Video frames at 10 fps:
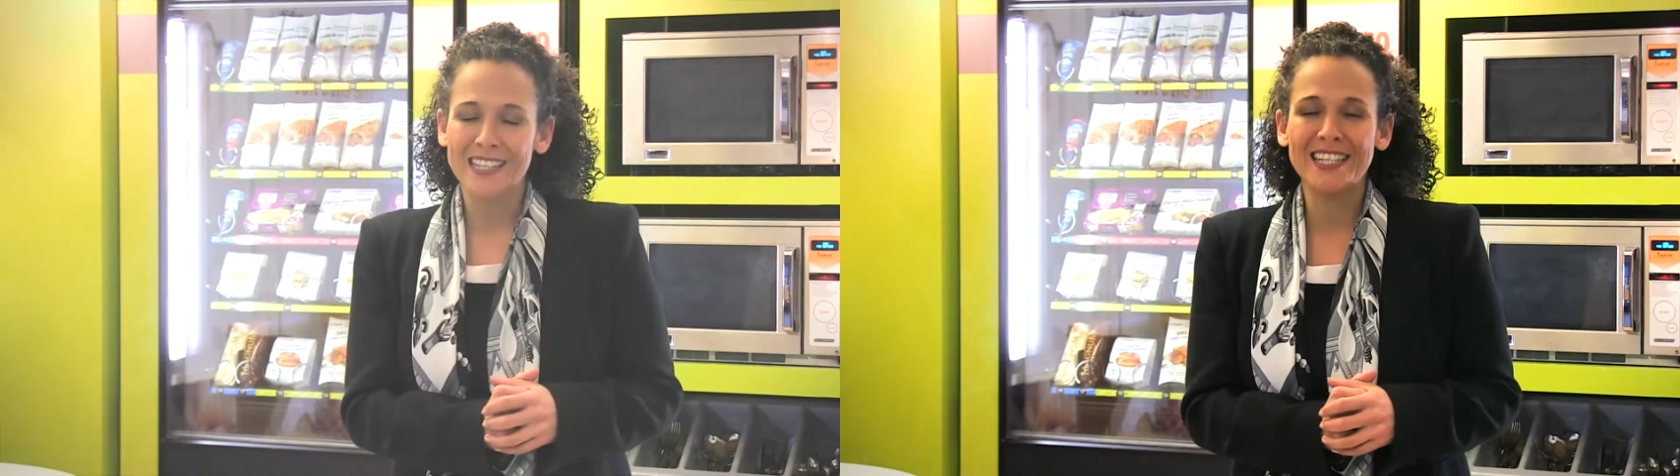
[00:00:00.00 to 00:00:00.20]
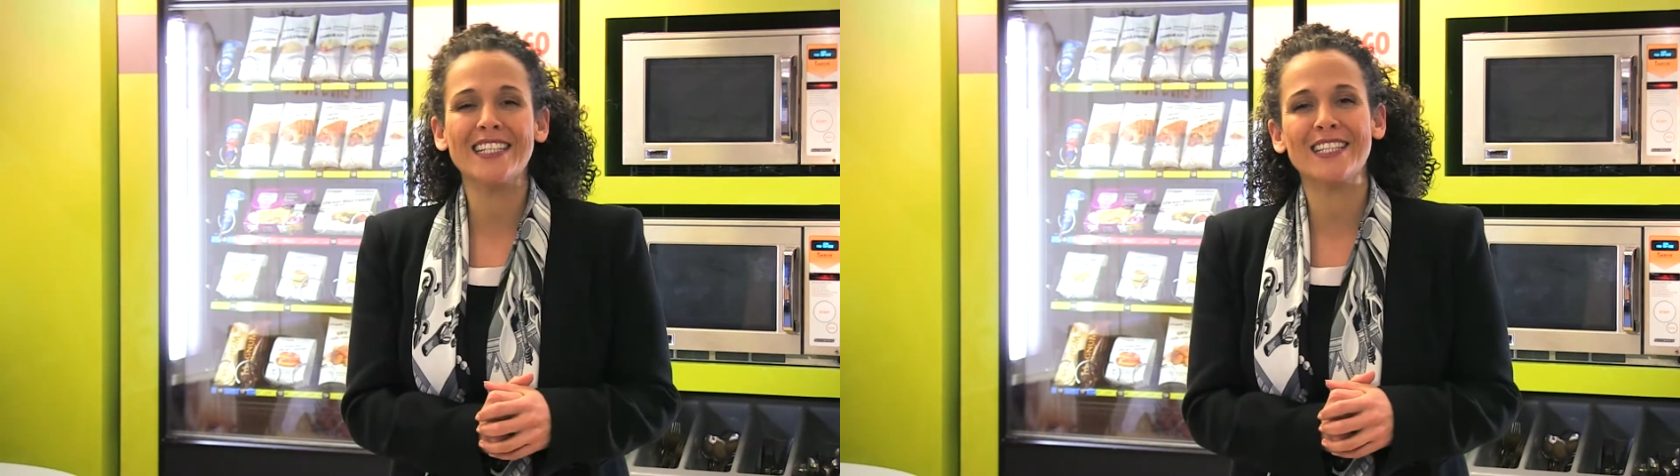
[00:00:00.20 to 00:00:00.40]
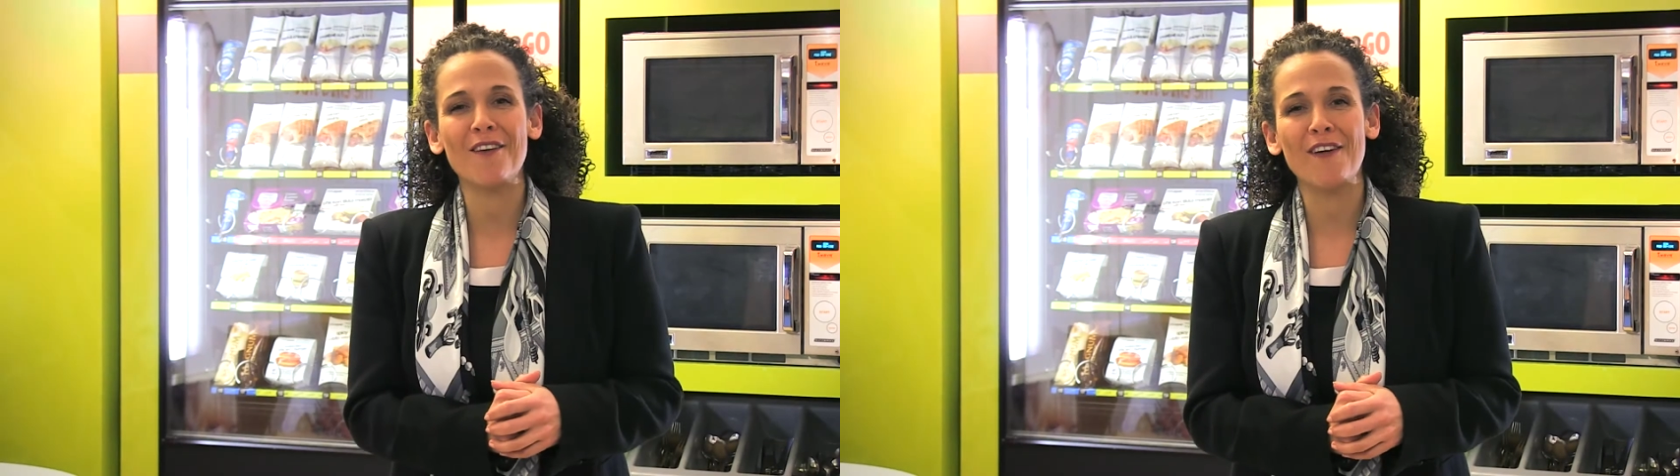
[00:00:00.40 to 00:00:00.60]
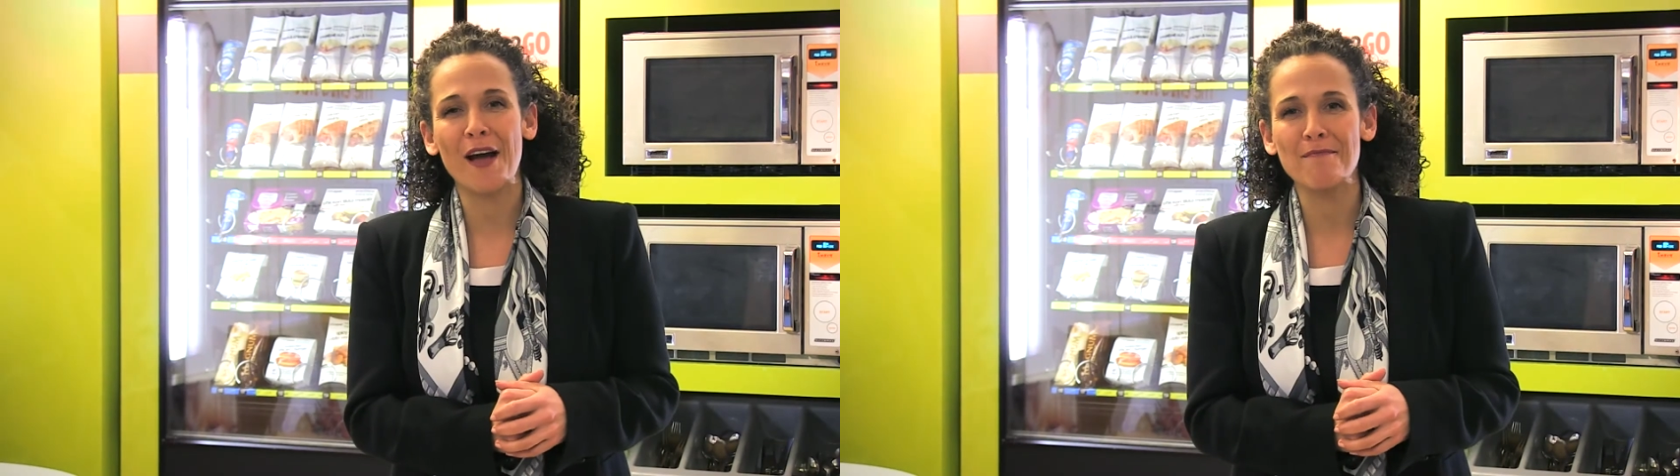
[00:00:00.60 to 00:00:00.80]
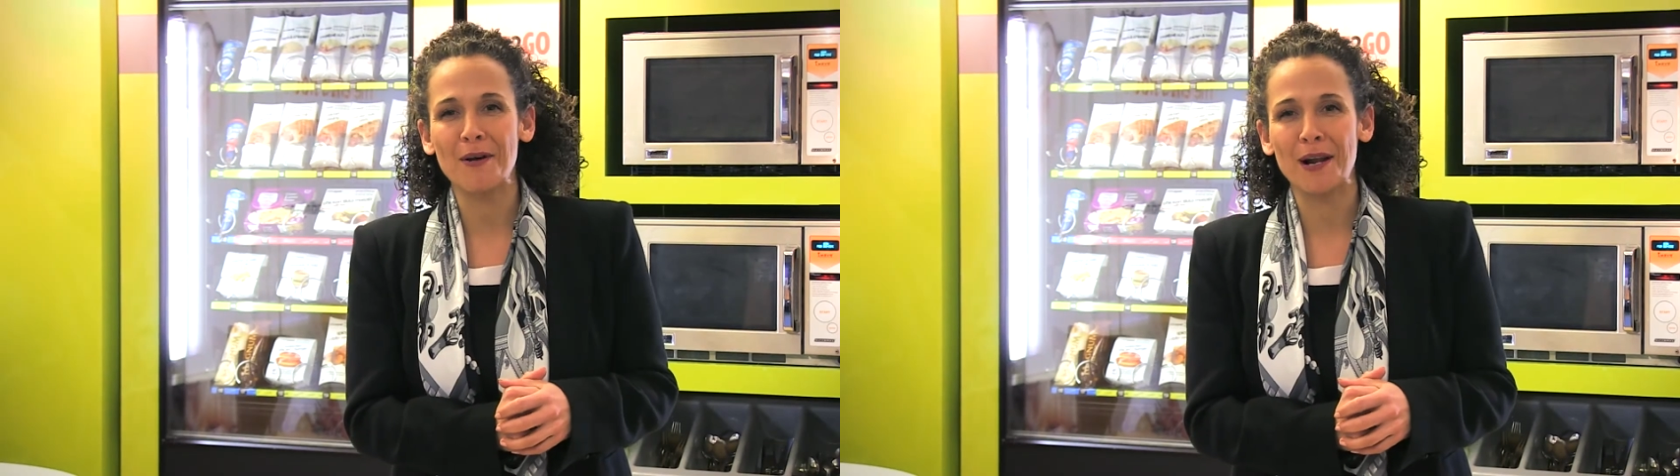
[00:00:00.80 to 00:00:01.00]
To discover
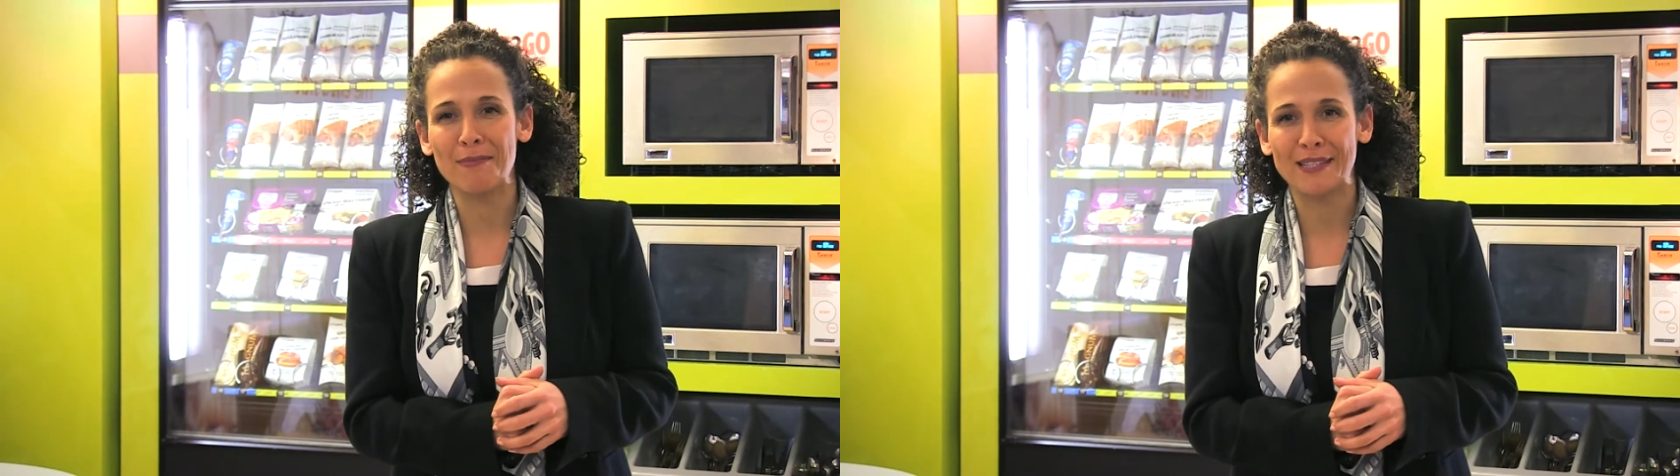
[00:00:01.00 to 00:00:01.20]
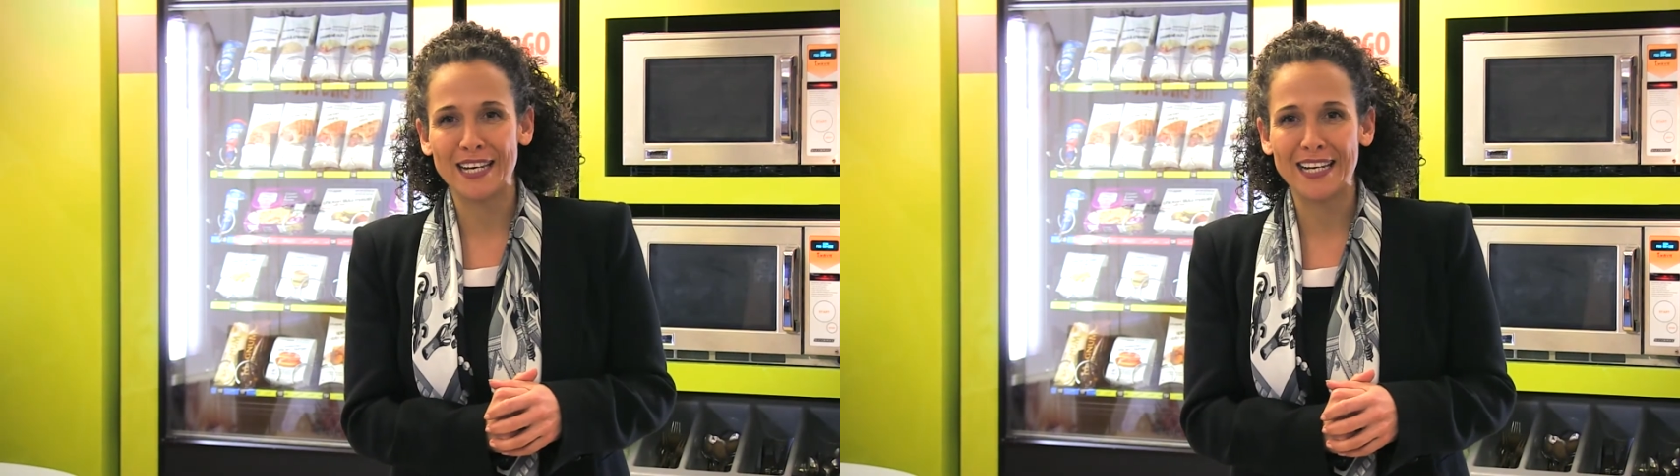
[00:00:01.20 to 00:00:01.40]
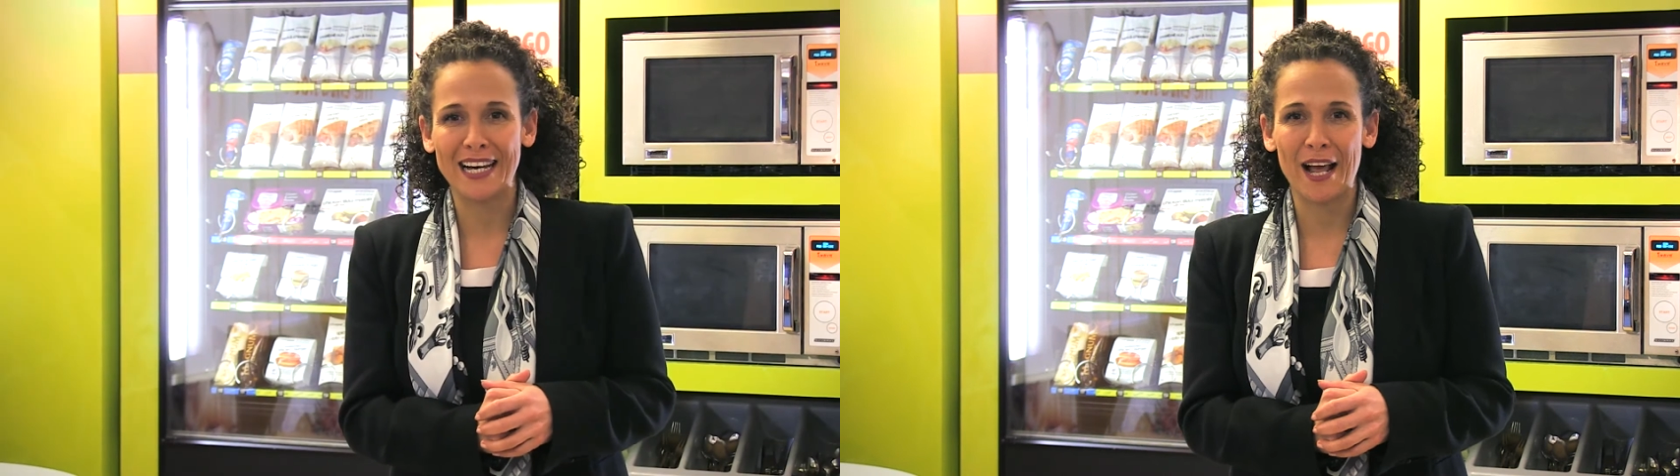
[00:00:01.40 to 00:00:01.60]
how Bon Appetit can